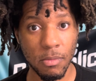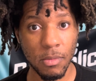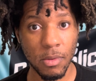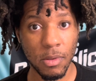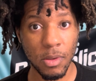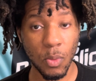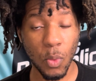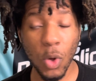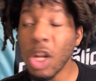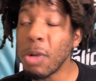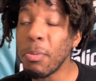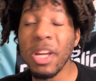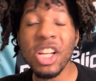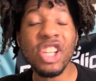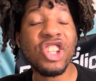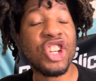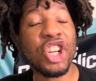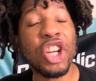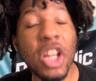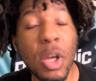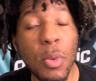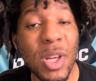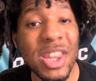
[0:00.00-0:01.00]
We're going to be
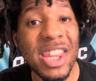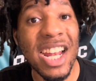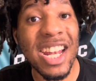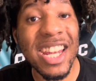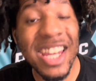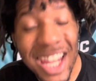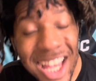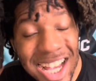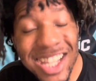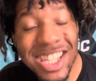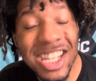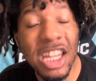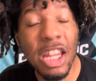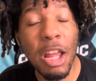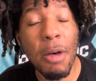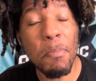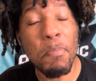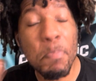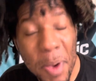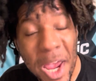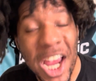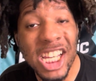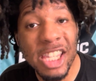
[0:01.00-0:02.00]
chilling with the Knicks in the
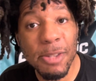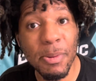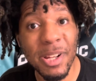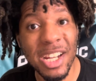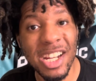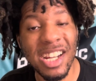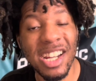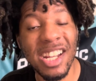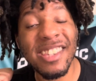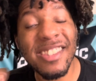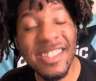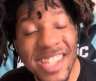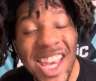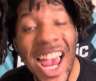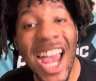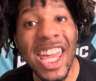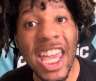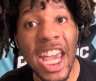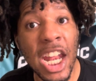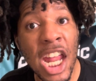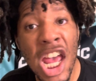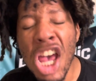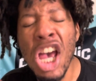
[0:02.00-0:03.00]
basement in a
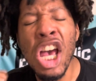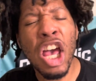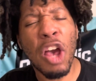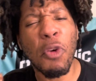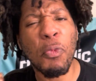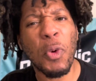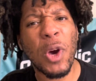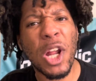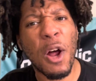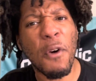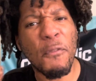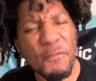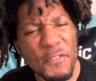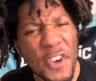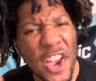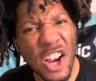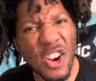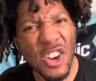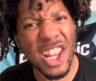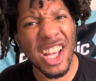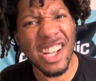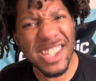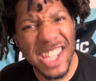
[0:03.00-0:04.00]
second if we don't figure
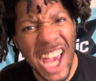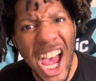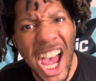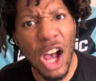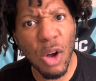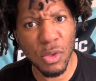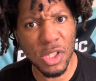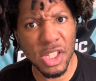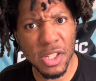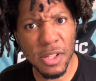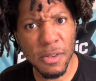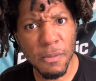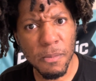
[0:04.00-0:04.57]
this out.